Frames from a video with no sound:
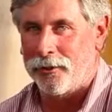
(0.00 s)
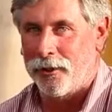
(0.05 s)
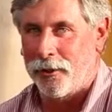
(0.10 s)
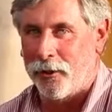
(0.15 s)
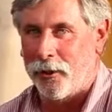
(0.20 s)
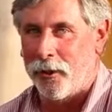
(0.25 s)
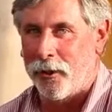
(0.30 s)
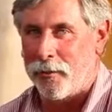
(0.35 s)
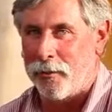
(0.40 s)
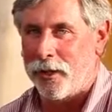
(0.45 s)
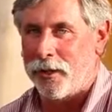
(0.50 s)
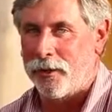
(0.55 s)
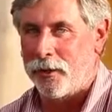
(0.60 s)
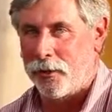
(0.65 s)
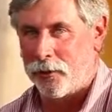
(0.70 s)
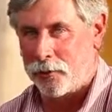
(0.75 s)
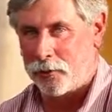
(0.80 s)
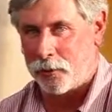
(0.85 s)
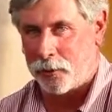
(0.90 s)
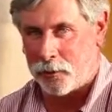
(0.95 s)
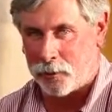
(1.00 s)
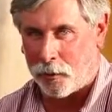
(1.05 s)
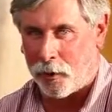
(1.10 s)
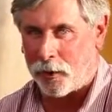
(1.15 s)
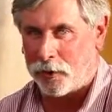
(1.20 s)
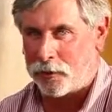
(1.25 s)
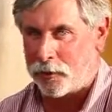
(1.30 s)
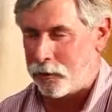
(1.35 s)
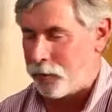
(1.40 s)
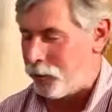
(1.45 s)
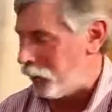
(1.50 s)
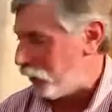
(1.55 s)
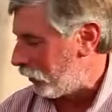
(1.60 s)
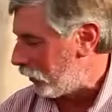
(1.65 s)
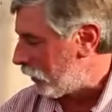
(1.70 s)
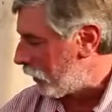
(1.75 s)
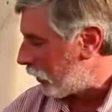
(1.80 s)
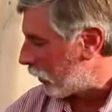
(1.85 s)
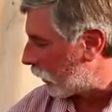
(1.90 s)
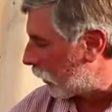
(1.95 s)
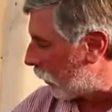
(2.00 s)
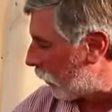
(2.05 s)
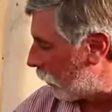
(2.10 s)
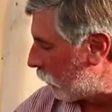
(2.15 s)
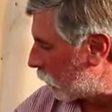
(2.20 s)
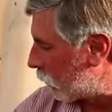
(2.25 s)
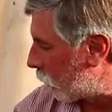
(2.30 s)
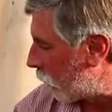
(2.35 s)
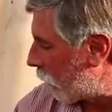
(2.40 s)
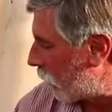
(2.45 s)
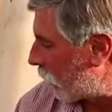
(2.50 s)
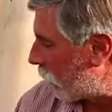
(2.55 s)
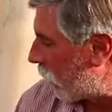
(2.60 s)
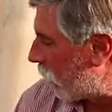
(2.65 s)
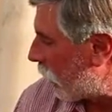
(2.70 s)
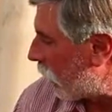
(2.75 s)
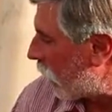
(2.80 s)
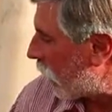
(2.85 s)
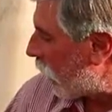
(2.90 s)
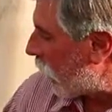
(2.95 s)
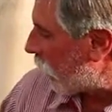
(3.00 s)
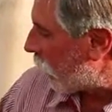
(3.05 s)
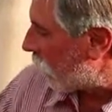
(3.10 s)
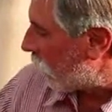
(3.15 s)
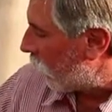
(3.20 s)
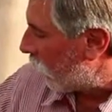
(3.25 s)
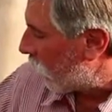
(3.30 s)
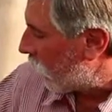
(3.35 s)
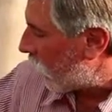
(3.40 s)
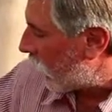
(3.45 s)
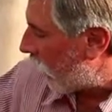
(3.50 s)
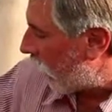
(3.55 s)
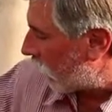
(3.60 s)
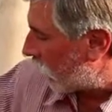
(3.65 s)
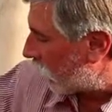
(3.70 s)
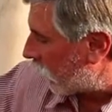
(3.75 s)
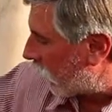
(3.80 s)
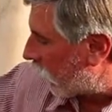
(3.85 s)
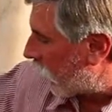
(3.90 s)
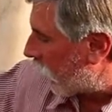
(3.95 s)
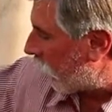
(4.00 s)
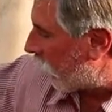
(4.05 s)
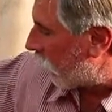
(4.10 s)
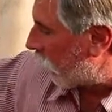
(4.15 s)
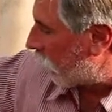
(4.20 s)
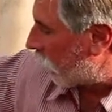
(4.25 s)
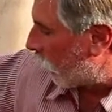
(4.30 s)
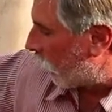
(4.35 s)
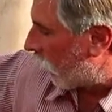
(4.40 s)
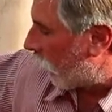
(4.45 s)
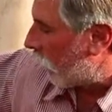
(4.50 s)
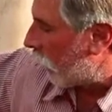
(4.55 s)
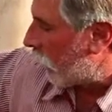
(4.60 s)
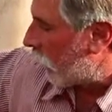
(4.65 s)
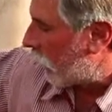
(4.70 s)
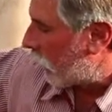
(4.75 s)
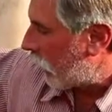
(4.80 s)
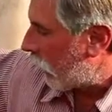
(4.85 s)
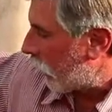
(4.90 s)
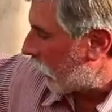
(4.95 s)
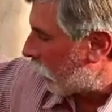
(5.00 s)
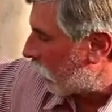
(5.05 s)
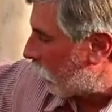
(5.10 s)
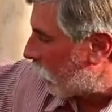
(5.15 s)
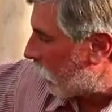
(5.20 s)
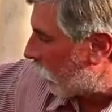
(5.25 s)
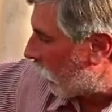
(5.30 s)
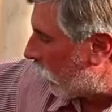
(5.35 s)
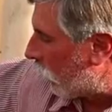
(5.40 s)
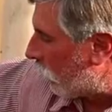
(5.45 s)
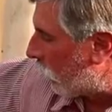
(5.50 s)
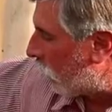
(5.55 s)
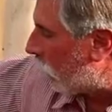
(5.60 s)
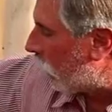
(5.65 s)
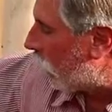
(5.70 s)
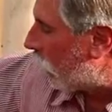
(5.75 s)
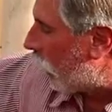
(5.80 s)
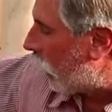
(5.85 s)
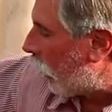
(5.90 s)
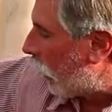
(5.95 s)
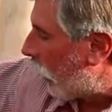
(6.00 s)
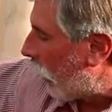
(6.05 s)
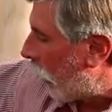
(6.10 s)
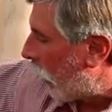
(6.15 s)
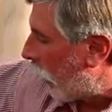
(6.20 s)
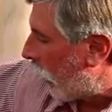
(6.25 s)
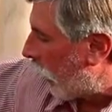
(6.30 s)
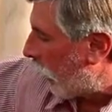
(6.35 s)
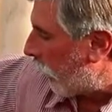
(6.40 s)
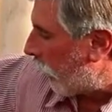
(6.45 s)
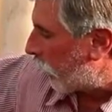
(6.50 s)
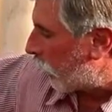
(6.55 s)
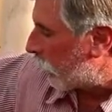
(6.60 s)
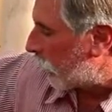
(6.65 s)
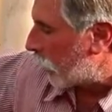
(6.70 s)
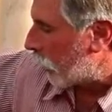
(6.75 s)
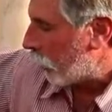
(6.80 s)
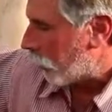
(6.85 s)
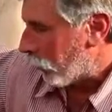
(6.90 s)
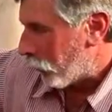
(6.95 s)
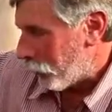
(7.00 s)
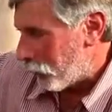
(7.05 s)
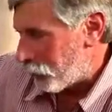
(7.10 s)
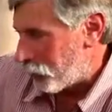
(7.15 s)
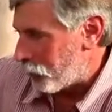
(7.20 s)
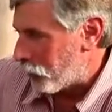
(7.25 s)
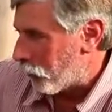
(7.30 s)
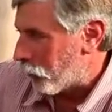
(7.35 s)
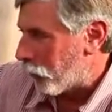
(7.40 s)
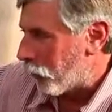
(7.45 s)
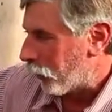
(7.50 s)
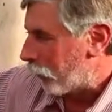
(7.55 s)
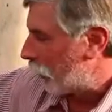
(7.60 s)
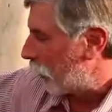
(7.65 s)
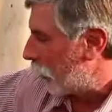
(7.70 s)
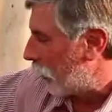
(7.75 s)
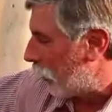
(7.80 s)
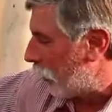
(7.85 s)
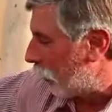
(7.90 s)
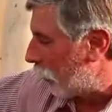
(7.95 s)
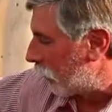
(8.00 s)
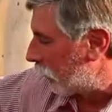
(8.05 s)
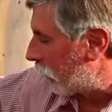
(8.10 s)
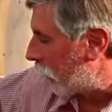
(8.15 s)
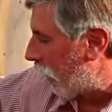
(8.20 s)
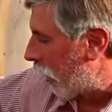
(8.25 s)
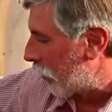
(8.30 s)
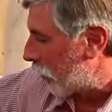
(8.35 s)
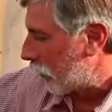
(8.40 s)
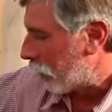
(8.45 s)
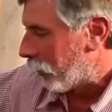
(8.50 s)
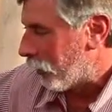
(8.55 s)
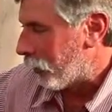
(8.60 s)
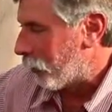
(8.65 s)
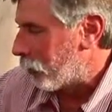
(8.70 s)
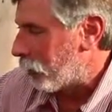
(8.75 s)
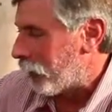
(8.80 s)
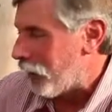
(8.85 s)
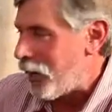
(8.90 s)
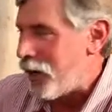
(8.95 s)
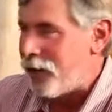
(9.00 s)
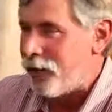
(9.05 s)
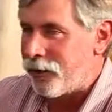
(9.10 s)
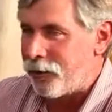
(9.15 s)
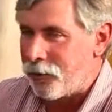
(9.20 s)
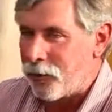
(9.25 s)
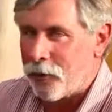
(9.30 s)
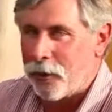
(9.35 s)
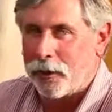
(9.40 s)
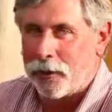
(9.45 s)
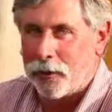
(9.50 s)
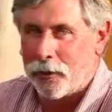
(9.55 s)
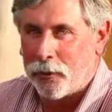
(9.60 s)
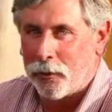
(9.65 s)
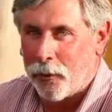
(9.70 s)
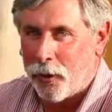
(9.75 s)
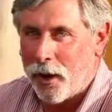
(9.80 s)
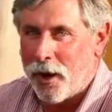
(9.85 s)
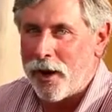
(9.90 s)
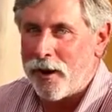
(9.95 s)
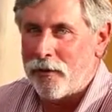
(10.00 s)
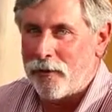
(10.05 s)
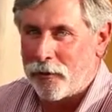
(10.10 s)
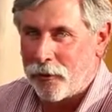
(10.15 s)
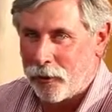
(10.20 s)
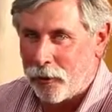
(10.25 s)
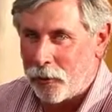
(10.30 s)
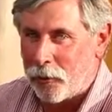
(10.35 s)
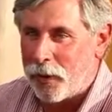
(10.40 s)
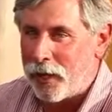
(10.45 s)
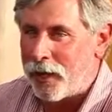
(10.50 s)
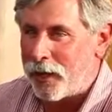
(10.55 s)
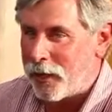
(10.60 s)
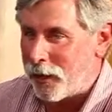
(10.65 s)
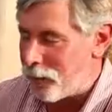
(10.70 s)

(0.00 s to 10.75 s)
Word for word: You know, I mean, there's responsibility that goes with it. You know, you have to care for them and tend to them. You know, there's no more, you know, hopping on the plane and going to Hawaii for a week.